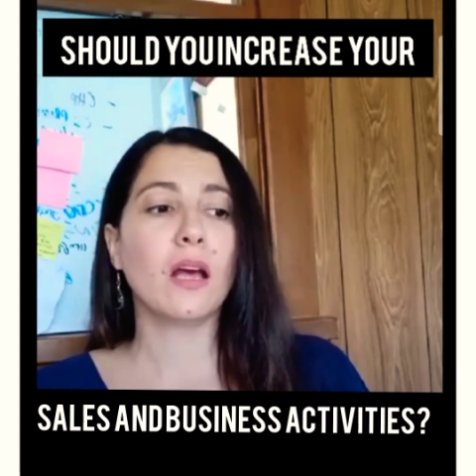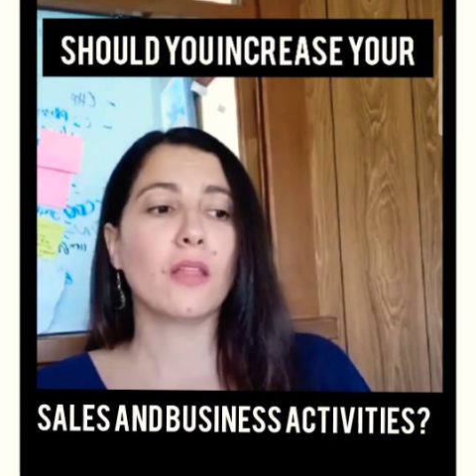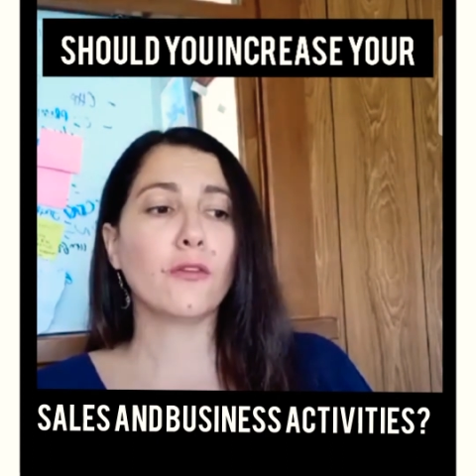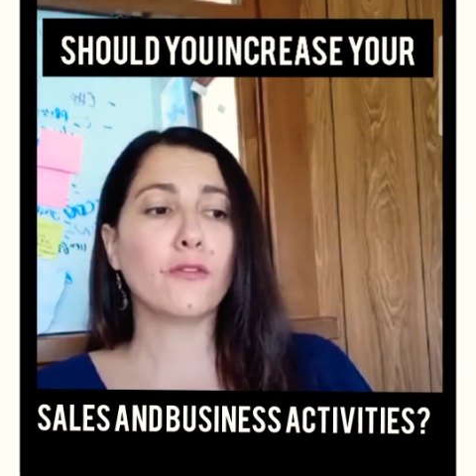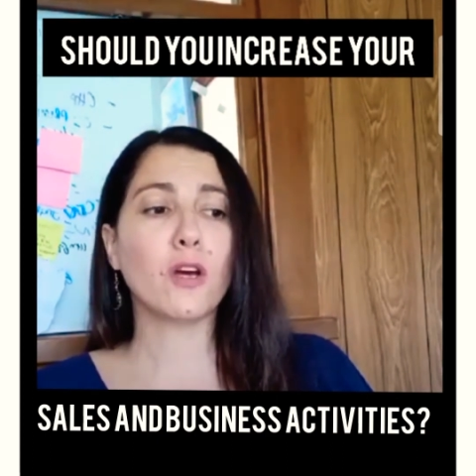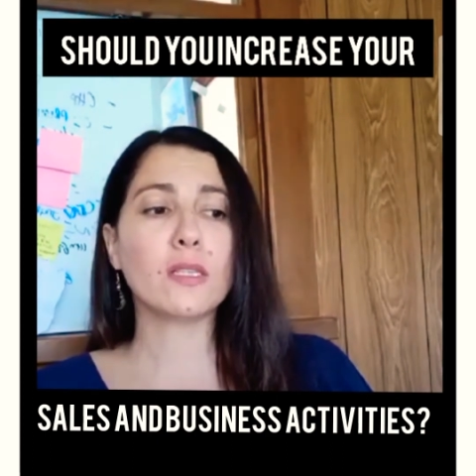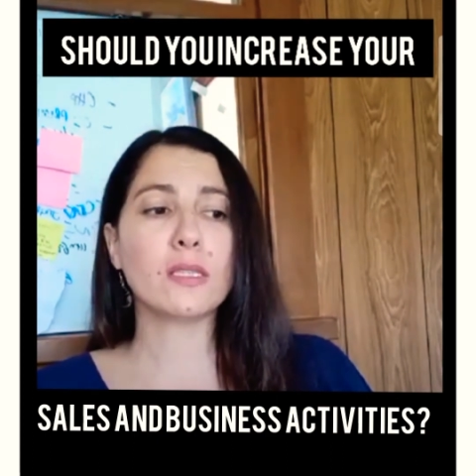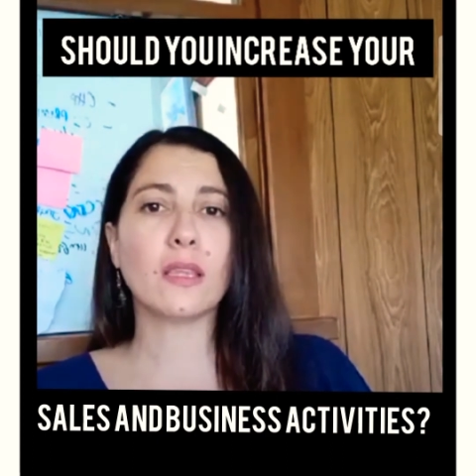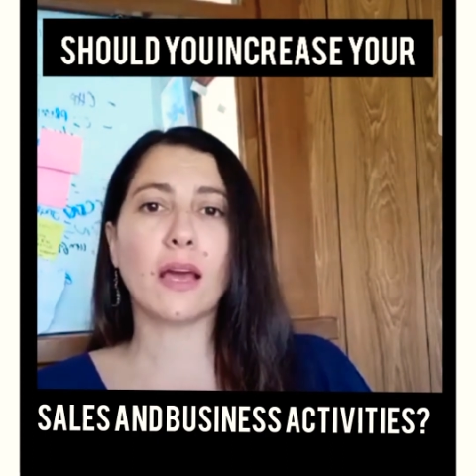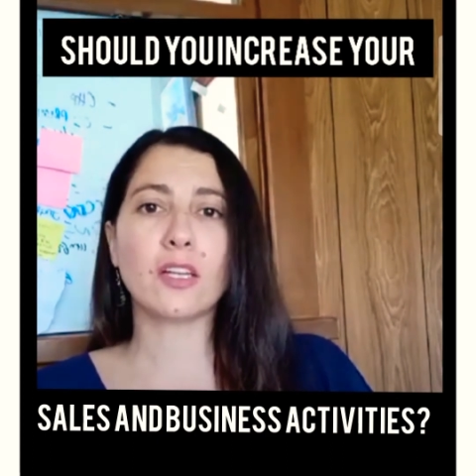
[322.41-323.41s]
the first thing
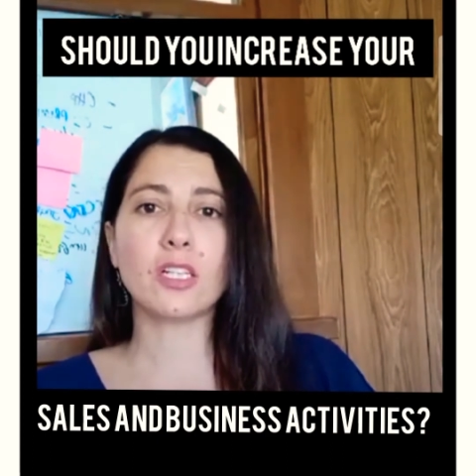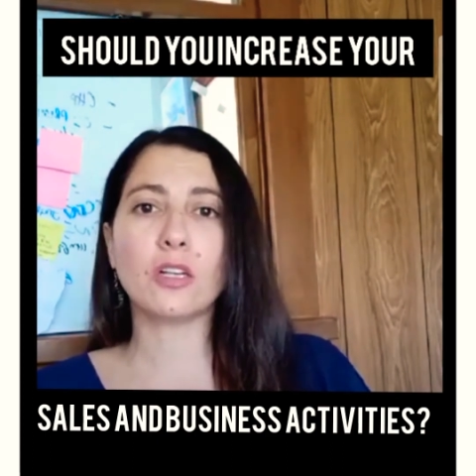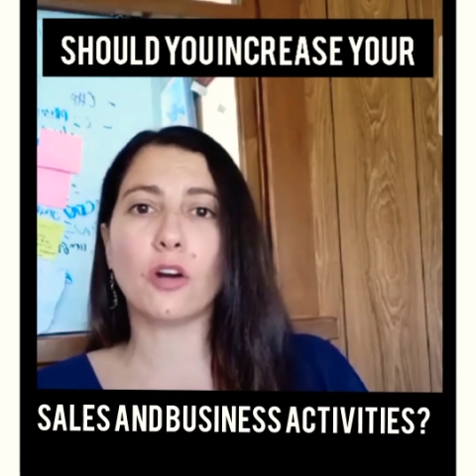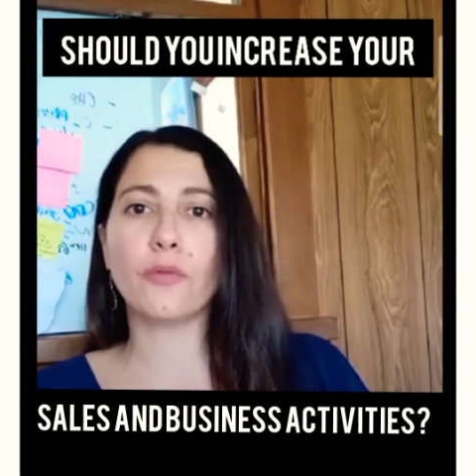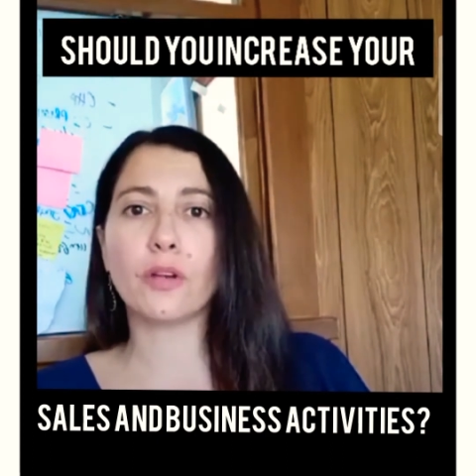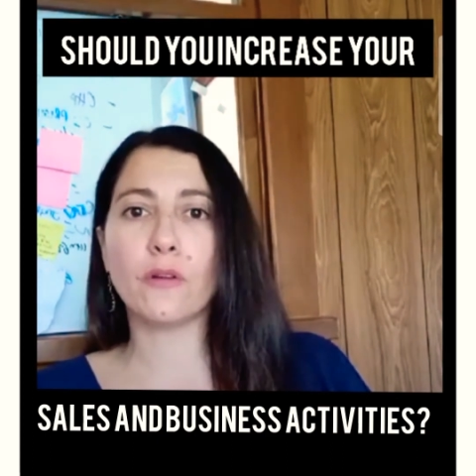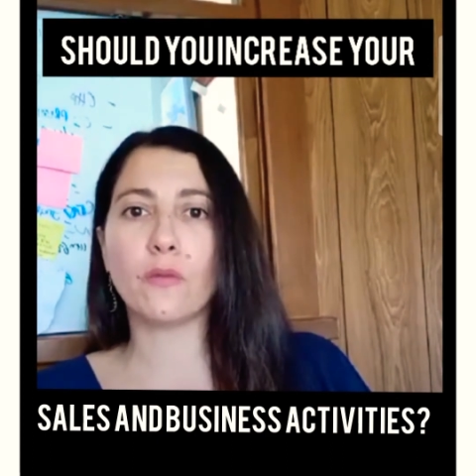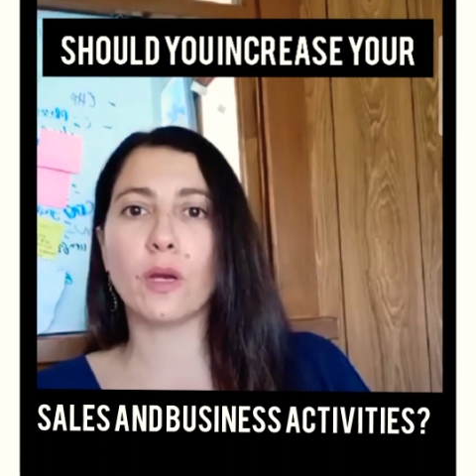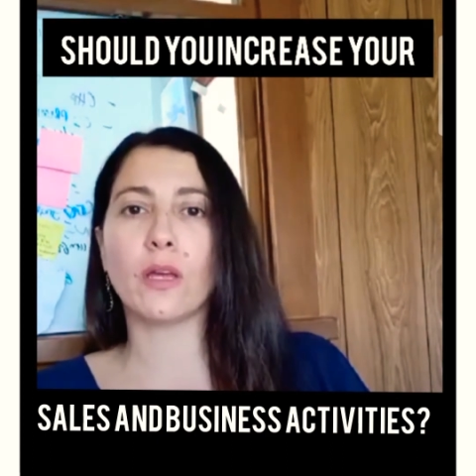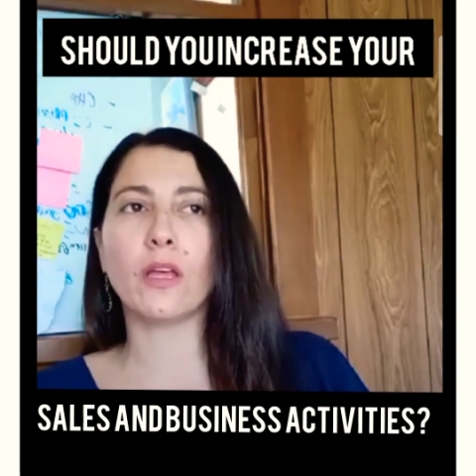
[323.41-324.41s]
they actually got rid of
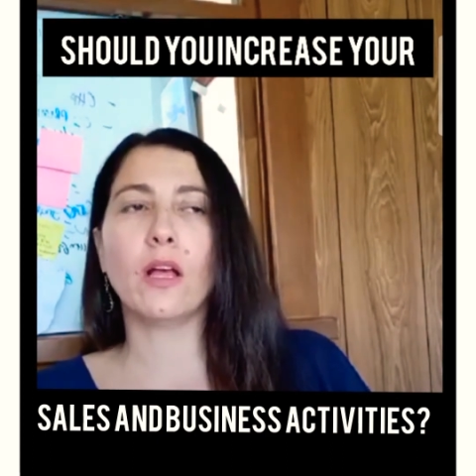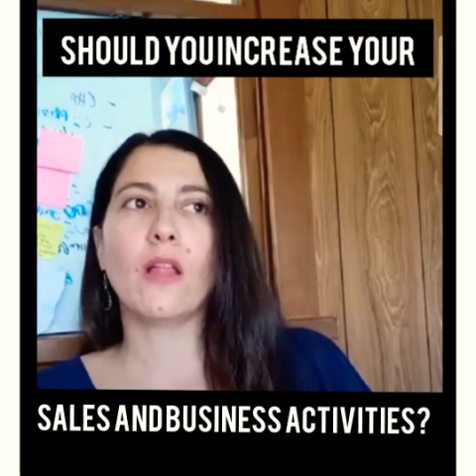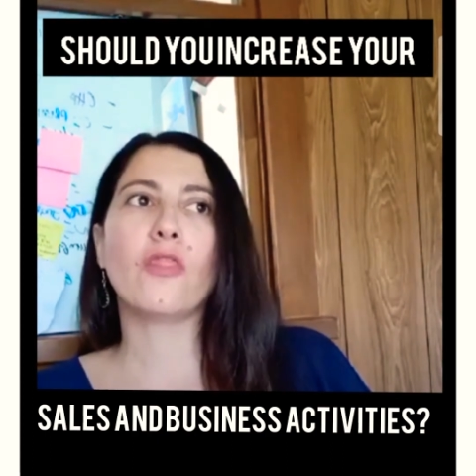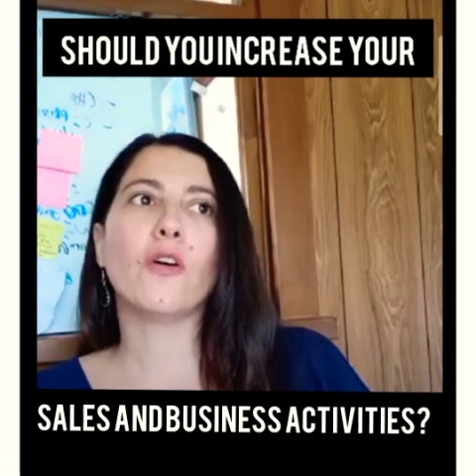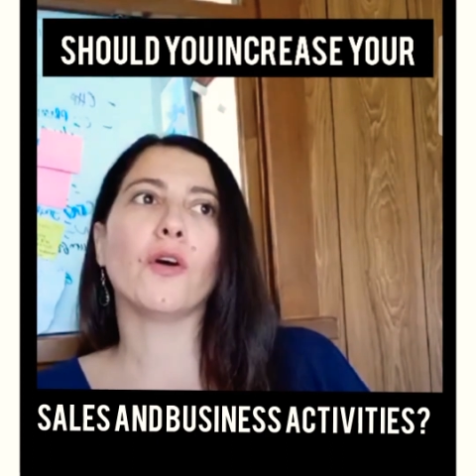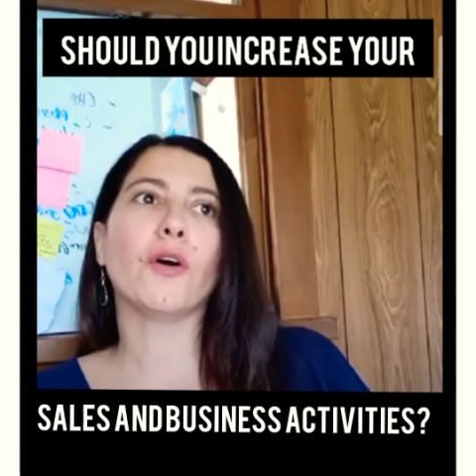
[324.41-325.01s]
were the